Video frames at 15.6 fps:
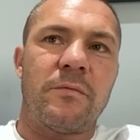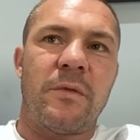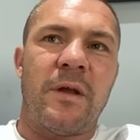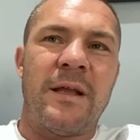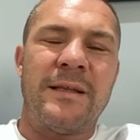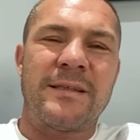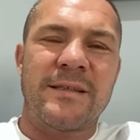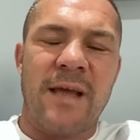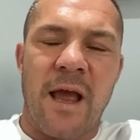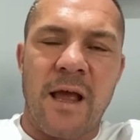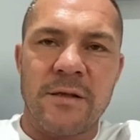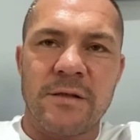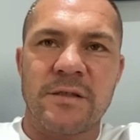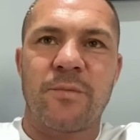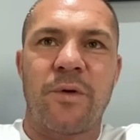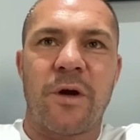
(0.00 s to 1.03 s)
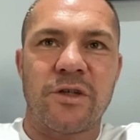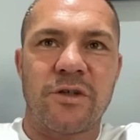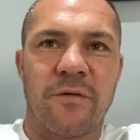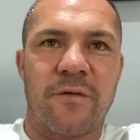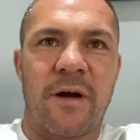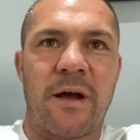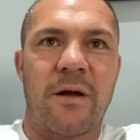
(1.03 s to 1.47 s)
intense
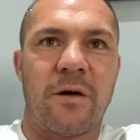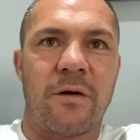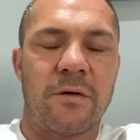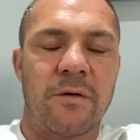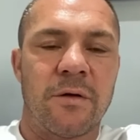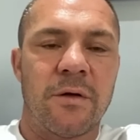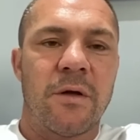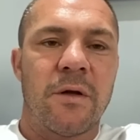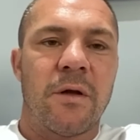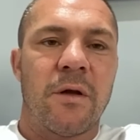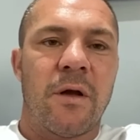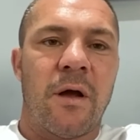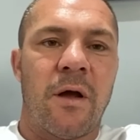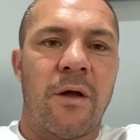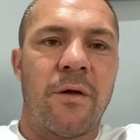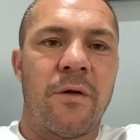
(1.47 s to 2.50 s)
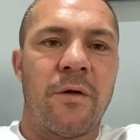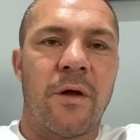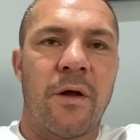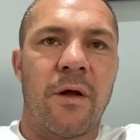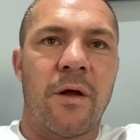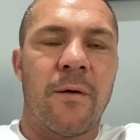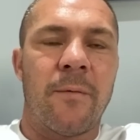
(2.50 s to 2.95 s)
pressure fighter and
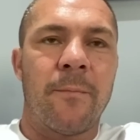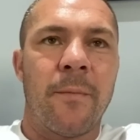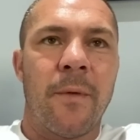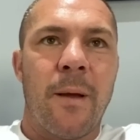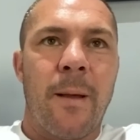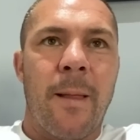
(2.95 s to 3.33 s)
um,